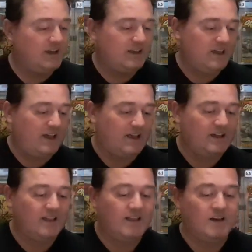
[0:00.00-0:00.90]
yeah,
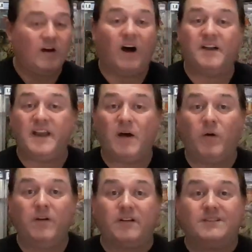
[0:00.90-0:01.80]
I now
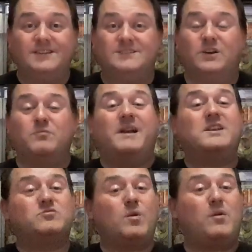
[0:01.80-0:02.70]
own it. So
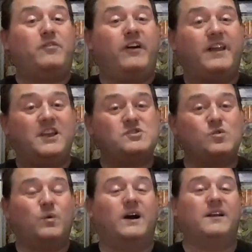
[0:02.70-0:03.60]
Magnus Robot Fighter issue
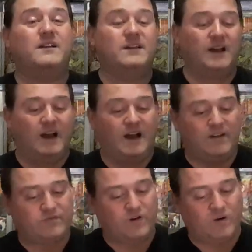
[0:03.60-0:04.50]
1
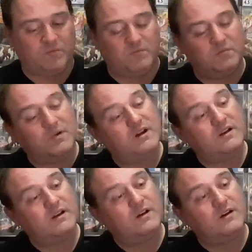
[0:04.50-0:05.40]
from
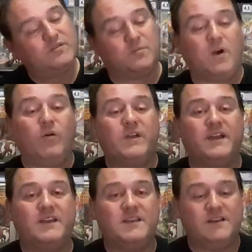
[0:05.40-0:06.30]
Gold
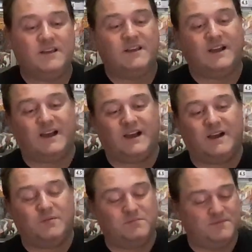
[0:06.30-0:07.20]
Key.
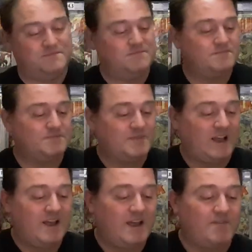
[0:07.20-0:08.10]

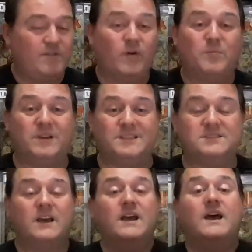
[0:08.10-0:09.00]
Very
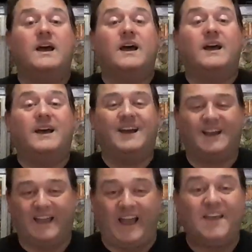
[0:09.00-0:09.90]
pleased.
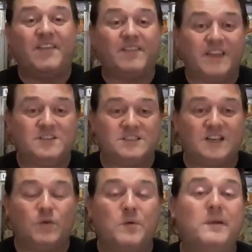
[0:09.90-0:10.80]
Okay, thanks for
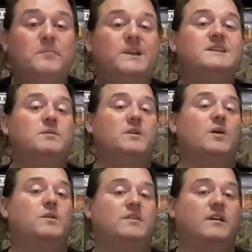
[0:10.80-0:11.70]
sticking with me. Please let me know
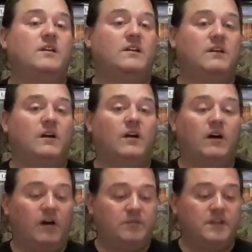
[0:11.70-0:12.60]
what you think
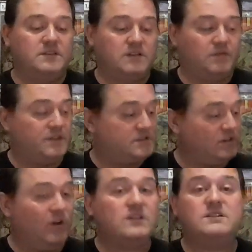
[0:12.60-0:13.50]
of this
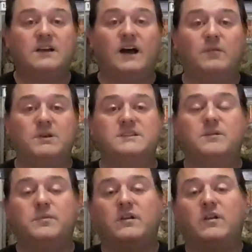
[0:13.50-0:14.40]
lot. Please
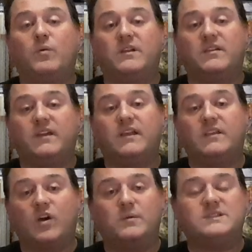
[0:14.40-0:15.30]
let me what you think in
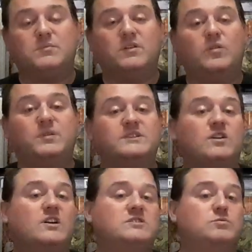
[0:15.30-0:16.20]
the comments down below. Please
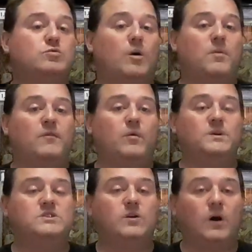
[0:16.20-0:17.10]
like and subscribe if you
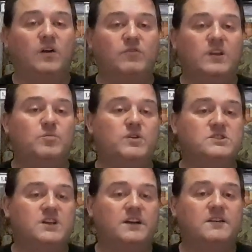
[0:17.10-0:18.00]
wish to. I'd really
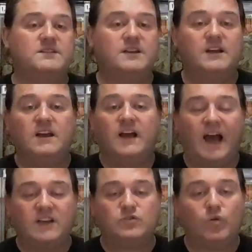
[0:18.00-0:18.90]
appreciate it.
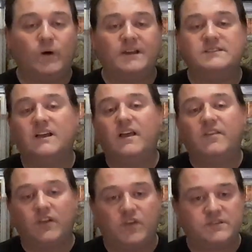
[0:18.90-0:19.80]
As always,
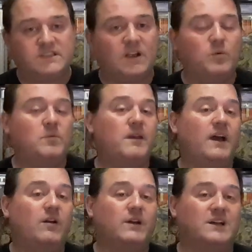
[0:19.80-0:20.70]
thank you for sticking with me,
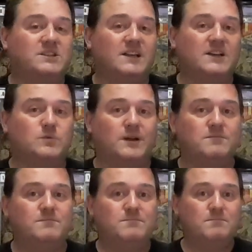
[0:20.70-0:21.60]
and I'll catch you at the next one.
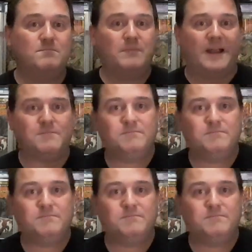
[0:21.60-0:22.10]
Bye.